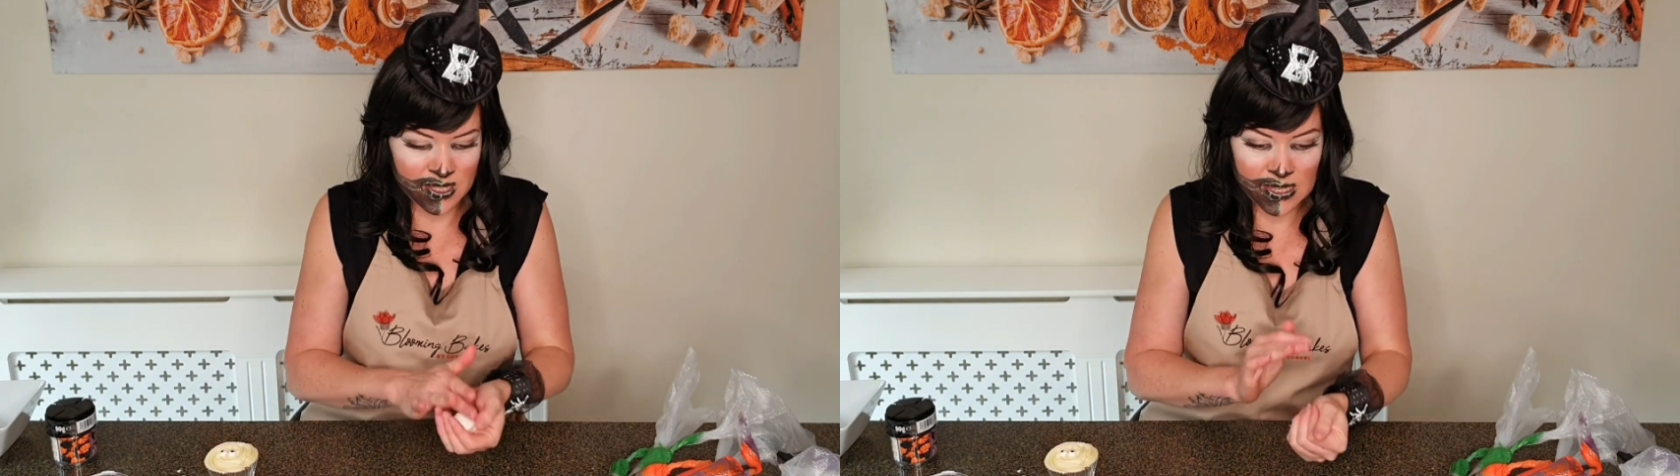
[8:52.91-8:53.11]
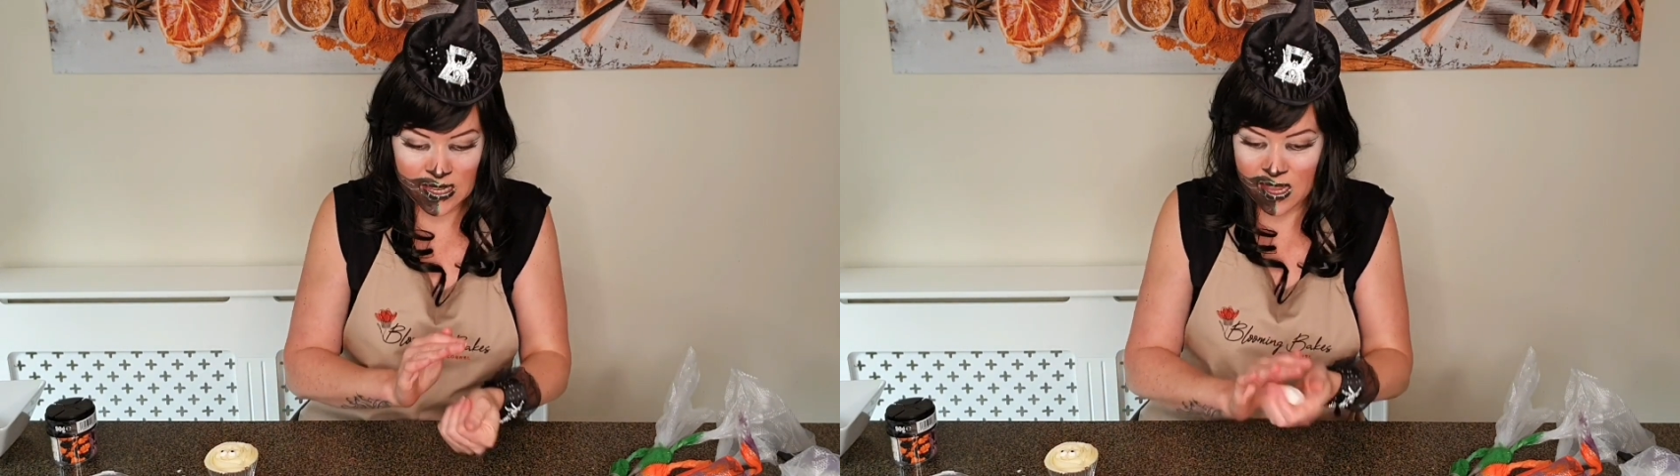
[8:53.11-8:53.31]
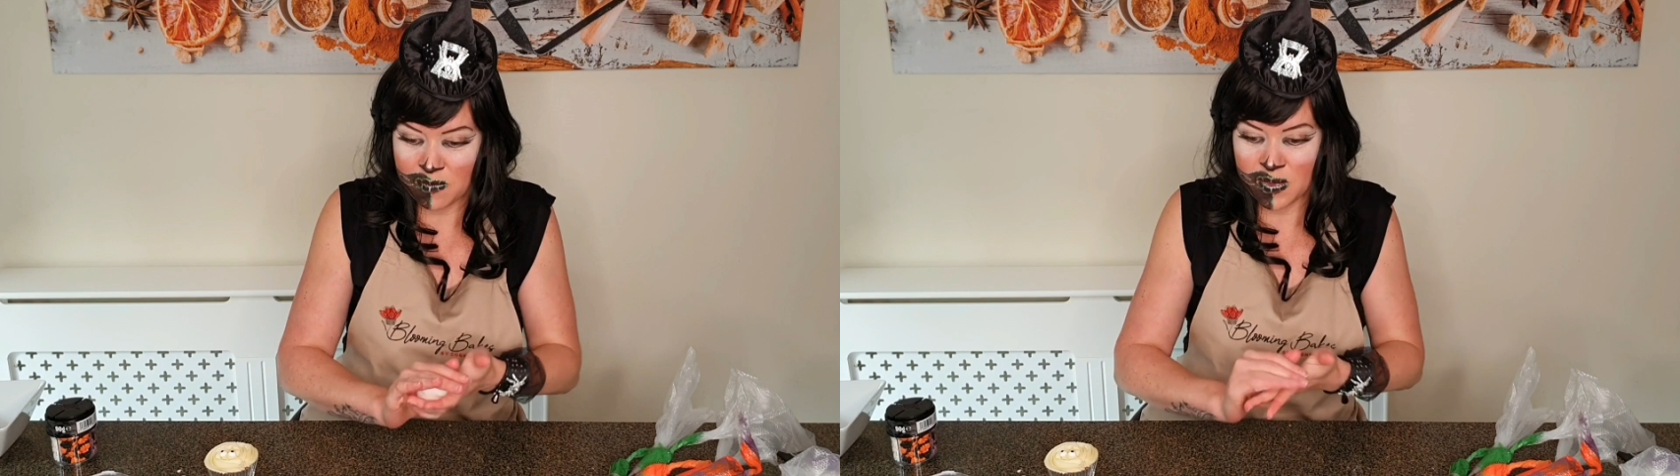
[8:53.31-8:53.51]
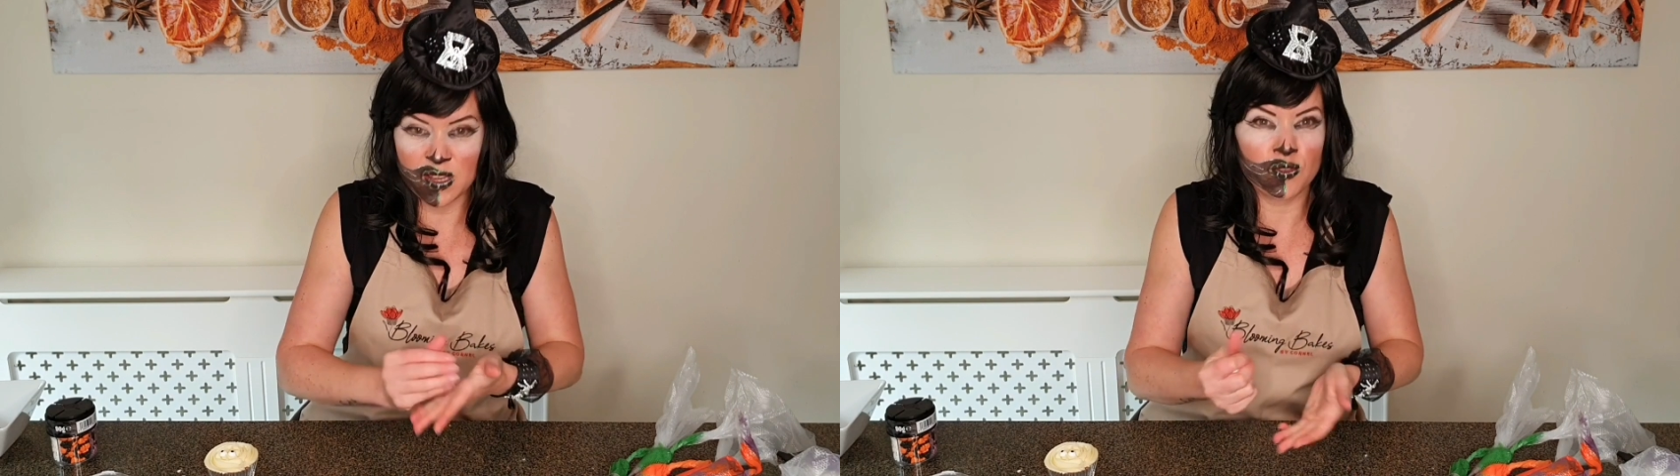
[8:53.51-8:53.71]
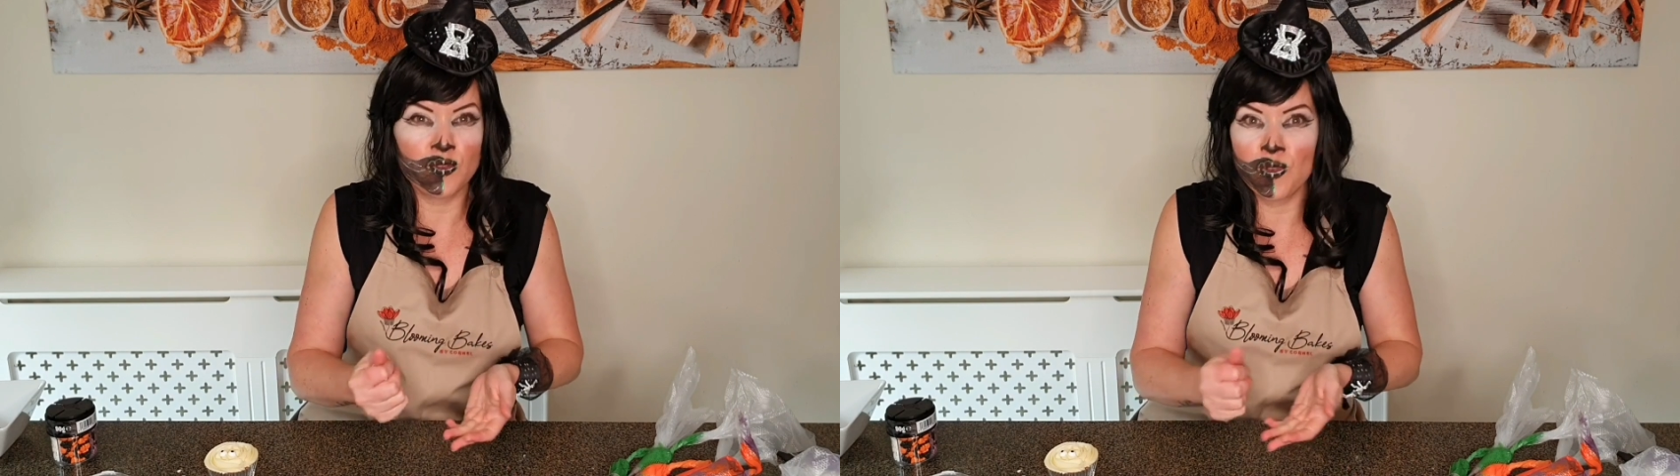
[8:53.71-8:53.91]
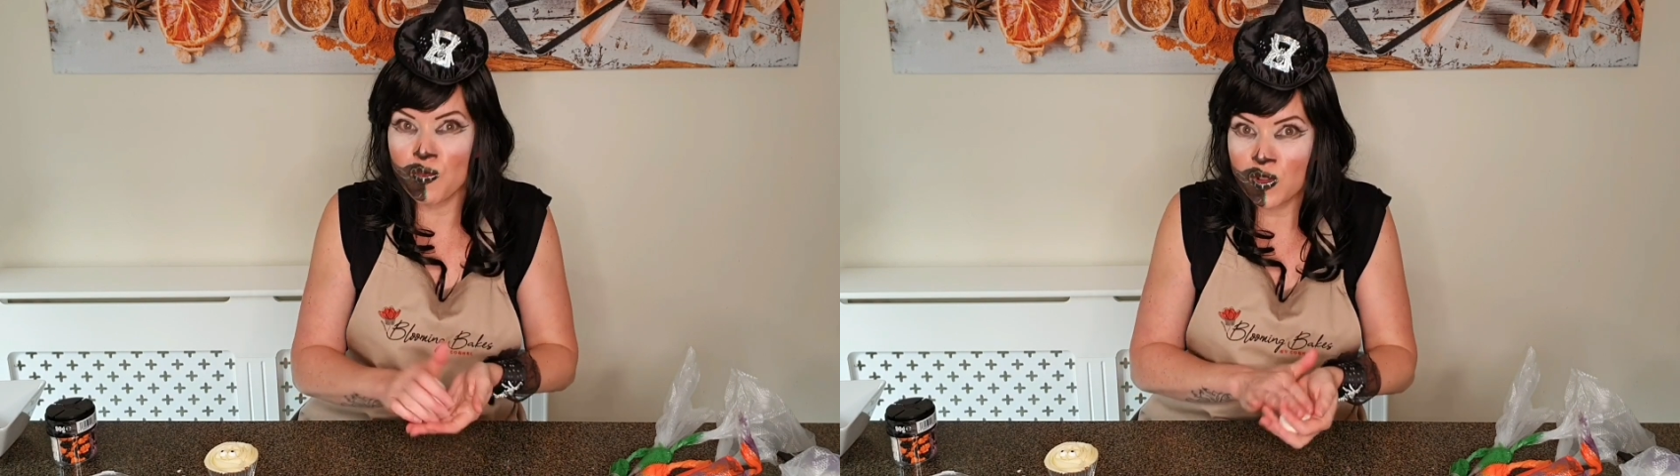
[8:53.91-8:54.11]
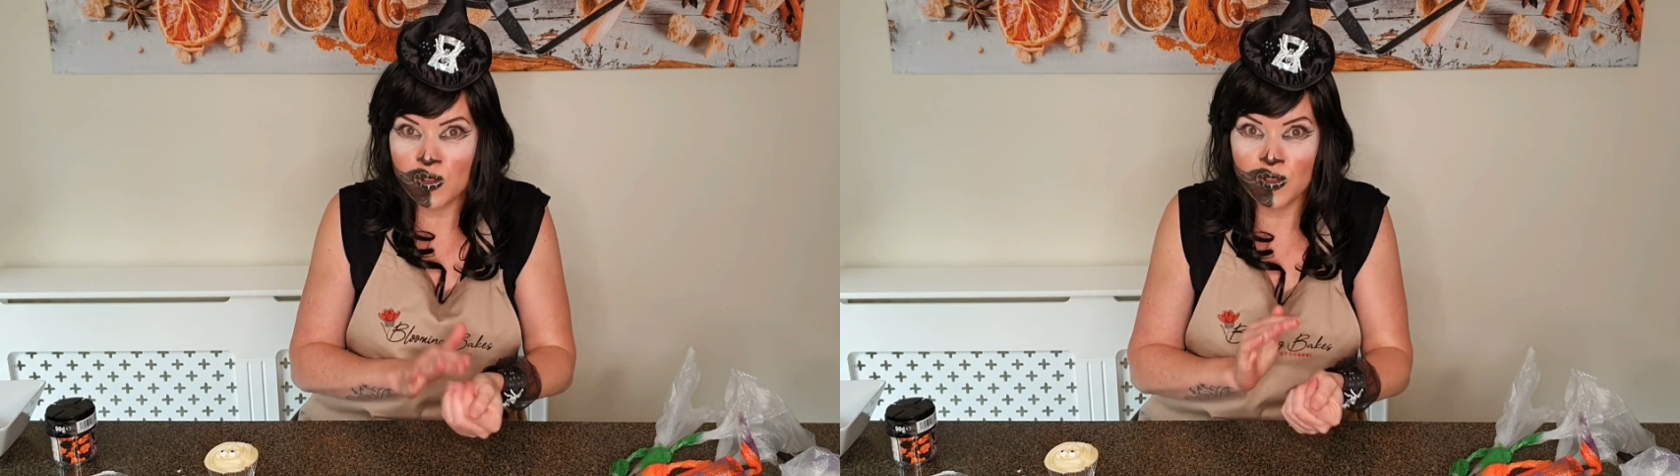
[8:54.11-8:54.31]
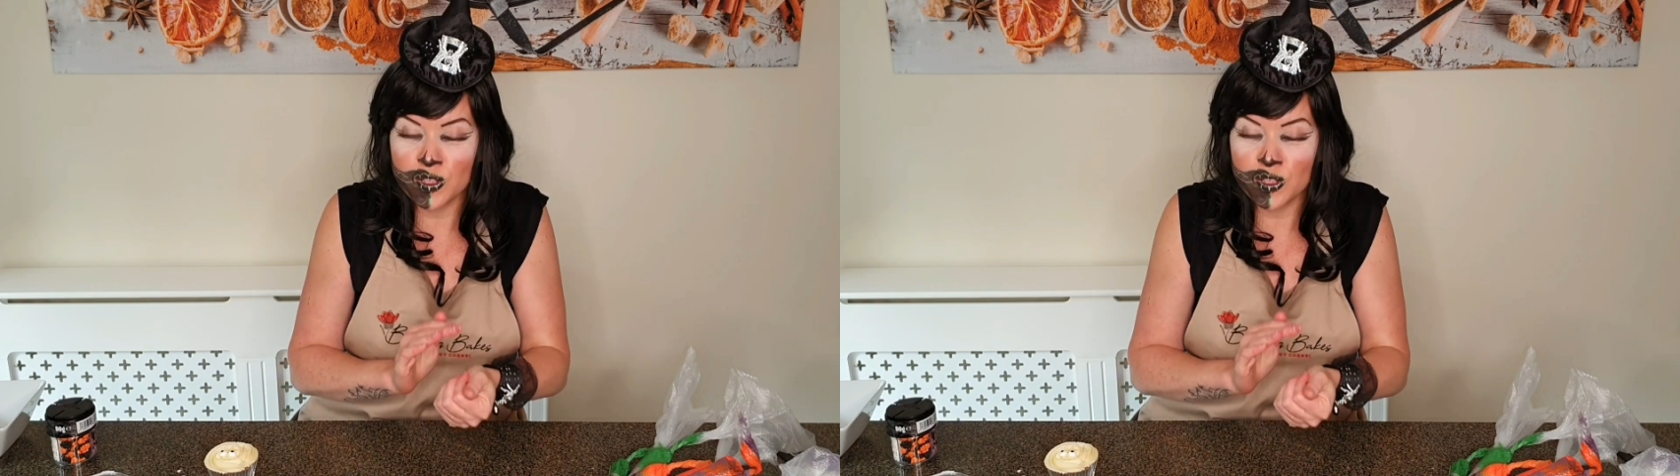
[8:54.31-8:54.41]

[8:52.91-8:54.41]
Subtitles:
It can be normal